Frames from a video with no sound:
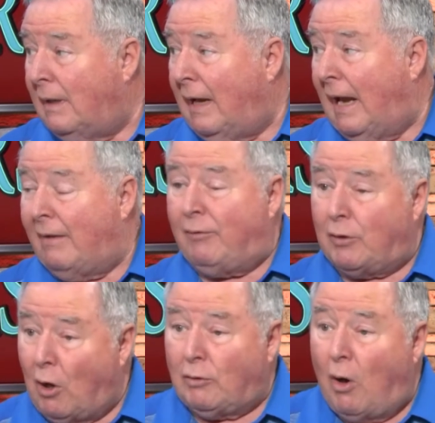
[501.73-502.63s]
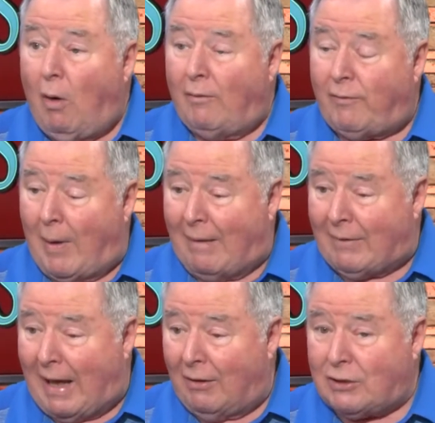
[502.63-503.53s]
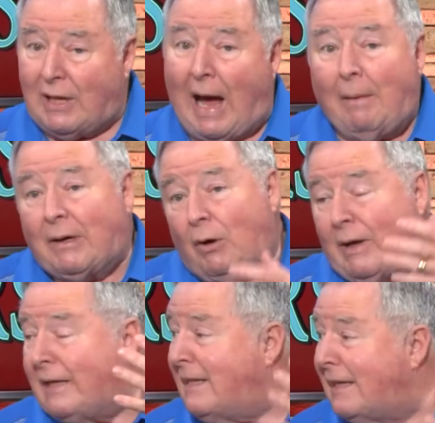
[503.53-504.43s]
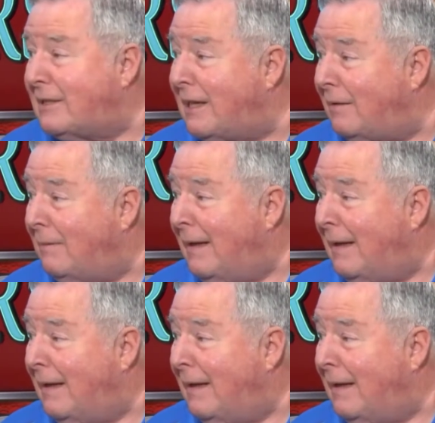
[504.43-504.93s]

And if you don't know if you have an allergy, I would go get tested.